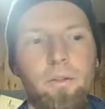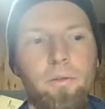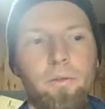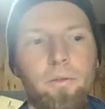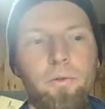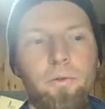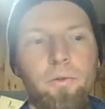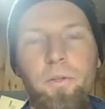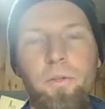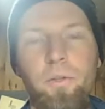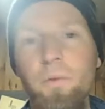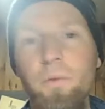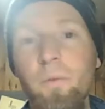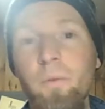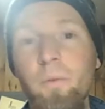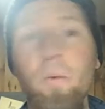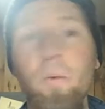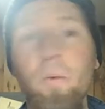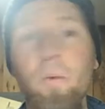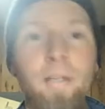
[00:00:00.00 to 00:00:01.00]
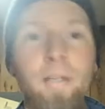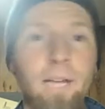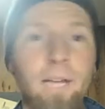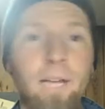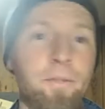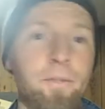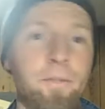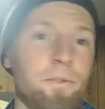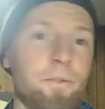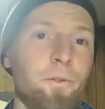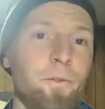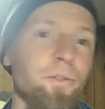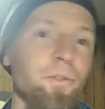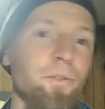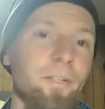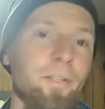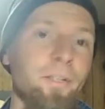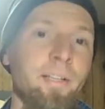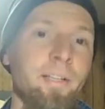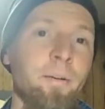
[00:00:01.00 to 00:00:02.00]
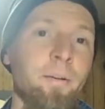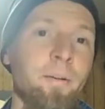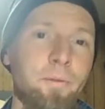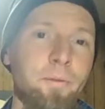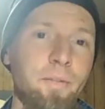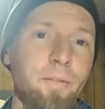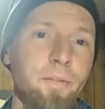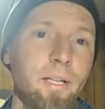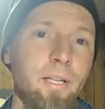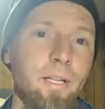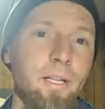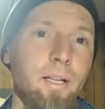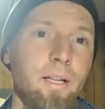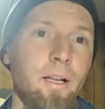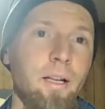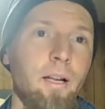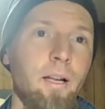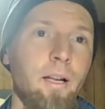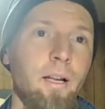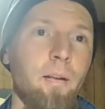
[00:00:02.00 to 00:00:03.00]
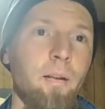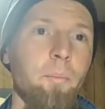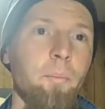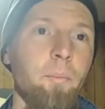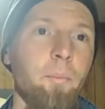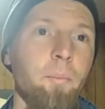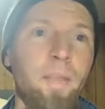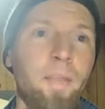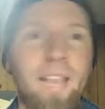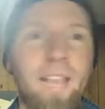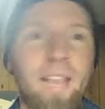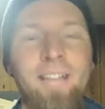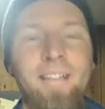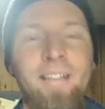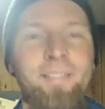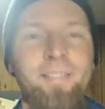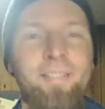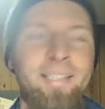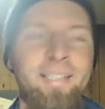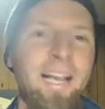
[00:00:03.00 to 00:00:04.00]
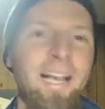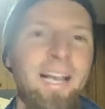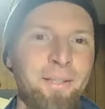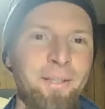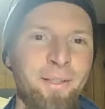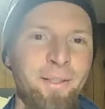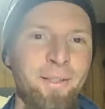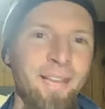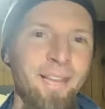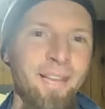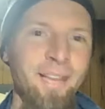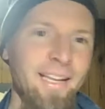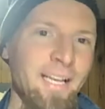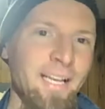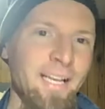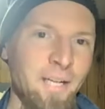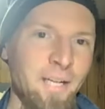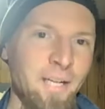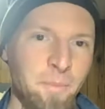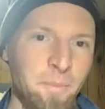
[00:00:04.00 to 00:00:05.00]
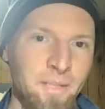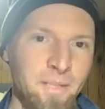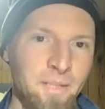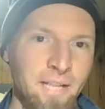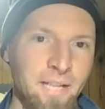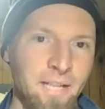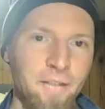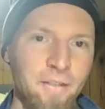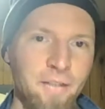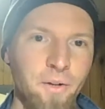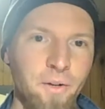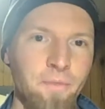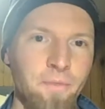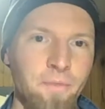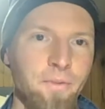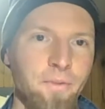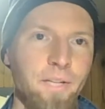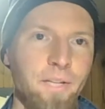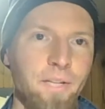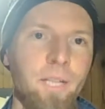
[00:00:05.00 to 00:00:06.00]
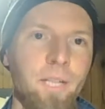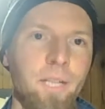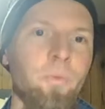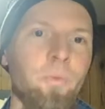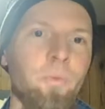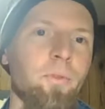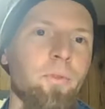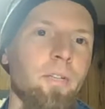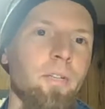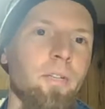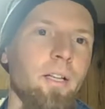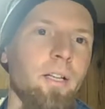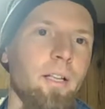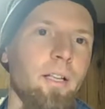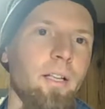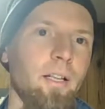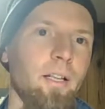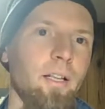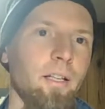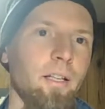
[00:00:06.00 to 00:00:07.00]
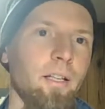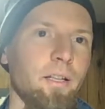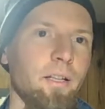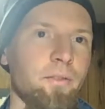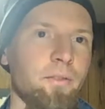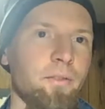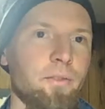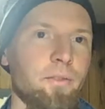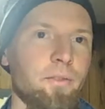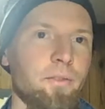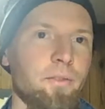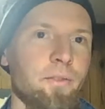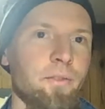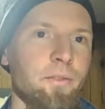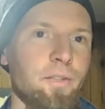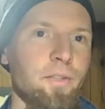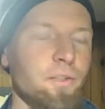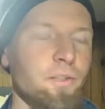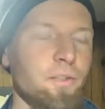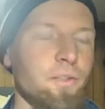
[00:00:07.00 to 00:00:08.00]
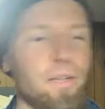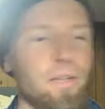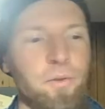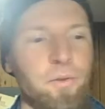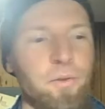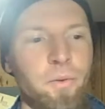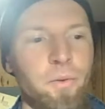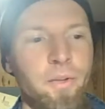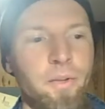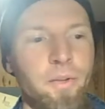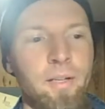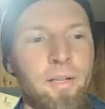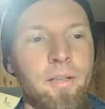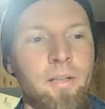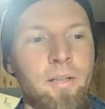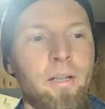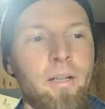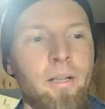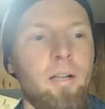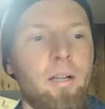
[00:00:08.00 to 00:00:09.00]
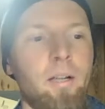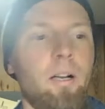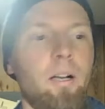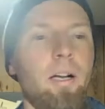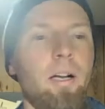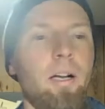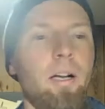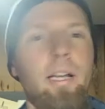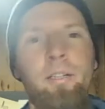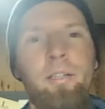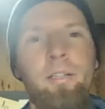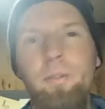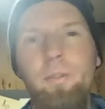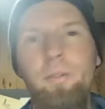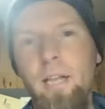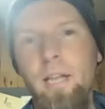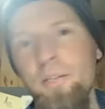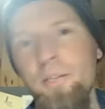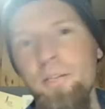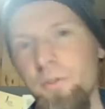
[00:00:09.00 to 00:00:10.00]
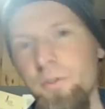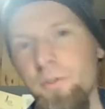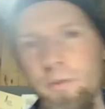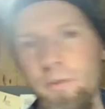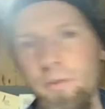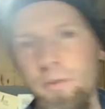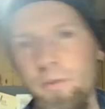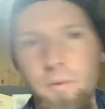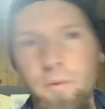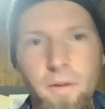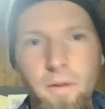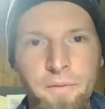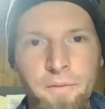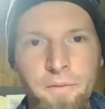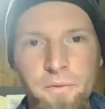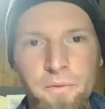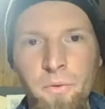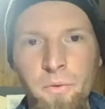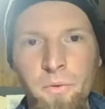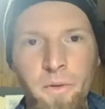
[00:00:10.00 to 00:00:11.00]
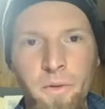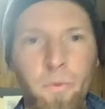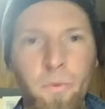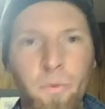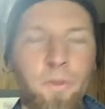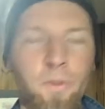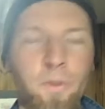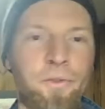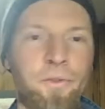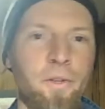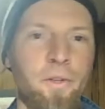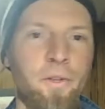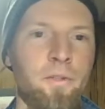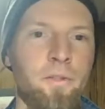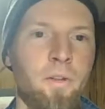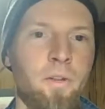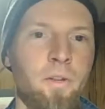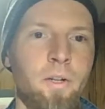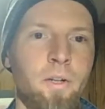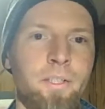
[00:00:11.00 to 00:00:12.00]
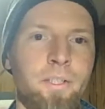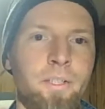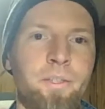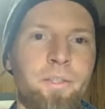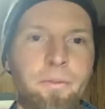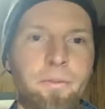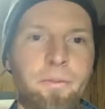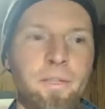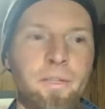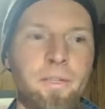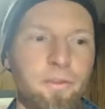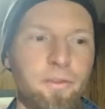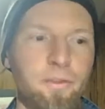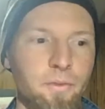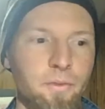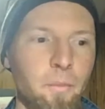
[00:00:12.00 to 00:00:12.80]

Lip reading: just to avoid having to do shutdowns. But that is a tactic that cannot be taken off the table. It's an essential thing. And just a few quick words on each of these.